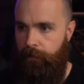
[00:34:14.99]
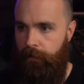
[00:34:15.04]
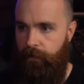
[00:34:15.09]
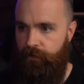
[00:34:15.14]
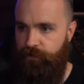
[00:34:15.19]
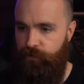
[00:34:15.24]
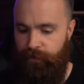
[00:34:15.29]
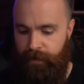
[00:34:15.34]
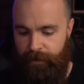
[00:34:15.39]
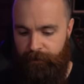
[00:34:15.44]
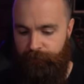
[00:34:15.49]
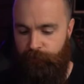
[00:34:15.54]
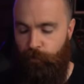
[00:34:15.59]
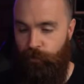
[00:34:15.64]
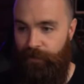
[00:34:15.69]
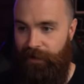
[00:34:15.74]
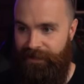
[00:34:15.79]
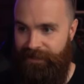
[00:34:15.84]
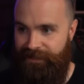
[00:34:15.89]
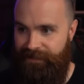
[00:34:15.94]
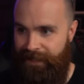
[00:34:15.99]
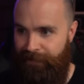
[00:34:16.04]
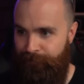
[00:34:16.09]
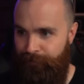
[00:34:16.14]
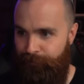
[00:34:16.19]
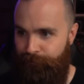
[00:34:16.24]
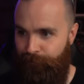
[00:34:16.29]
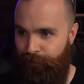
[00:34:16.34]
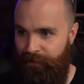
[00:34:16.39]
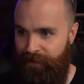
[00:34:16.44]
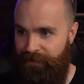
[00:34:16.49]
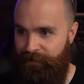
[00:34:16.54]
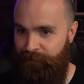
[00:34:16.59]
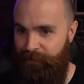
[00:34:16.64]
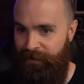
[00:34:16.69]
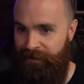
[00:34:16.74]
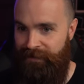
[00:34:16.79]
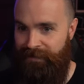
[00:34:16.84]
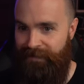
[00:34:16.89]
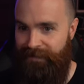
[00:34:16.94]
I'll do ninety-four dot seven for this
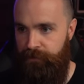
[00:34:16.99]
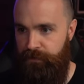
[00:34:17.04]
one.